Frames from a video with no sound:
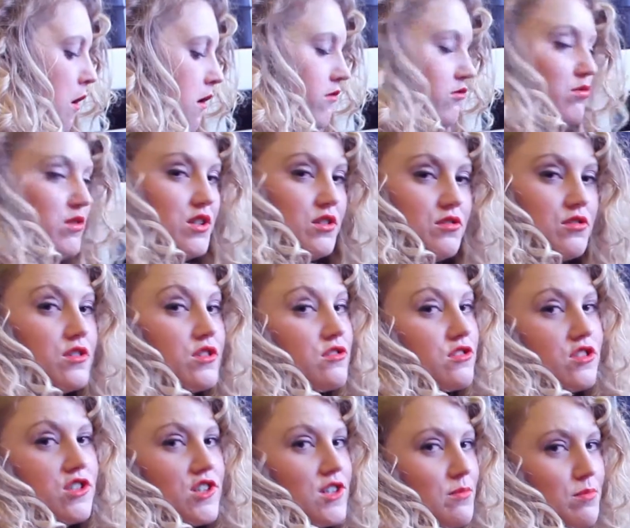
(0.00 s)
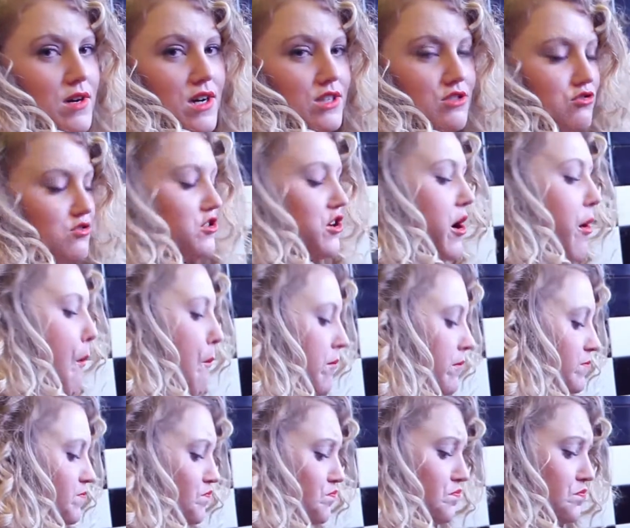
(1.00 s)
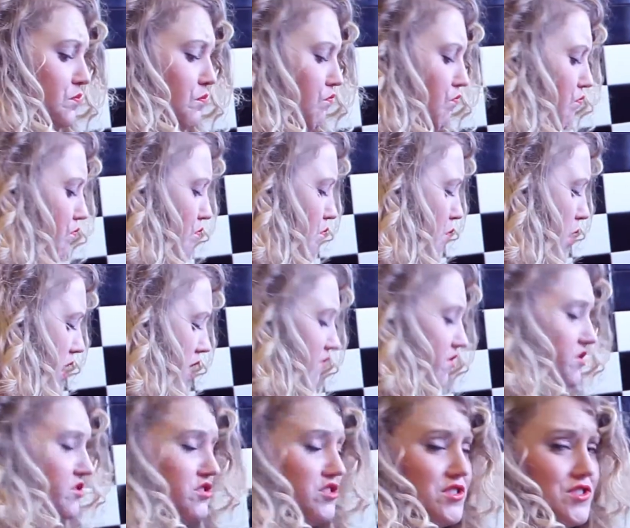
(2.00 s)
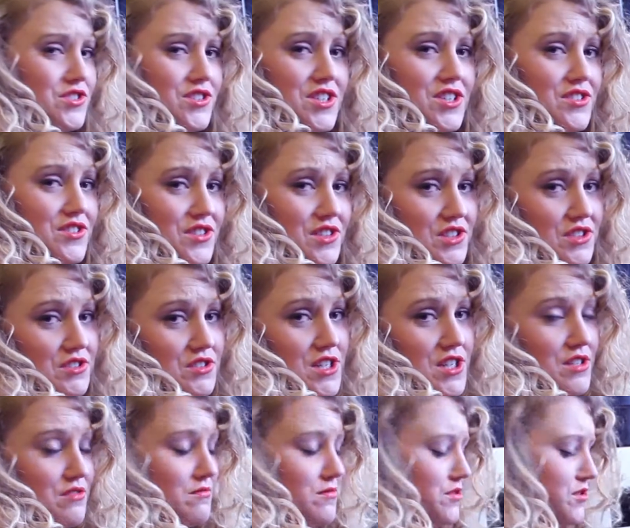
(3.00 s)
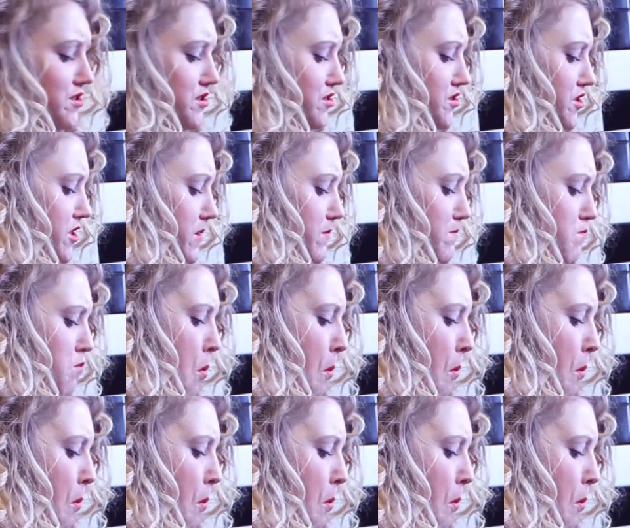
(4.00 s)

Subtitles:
That's why you always cook up extra. If it's just sitting there, you can't resist it.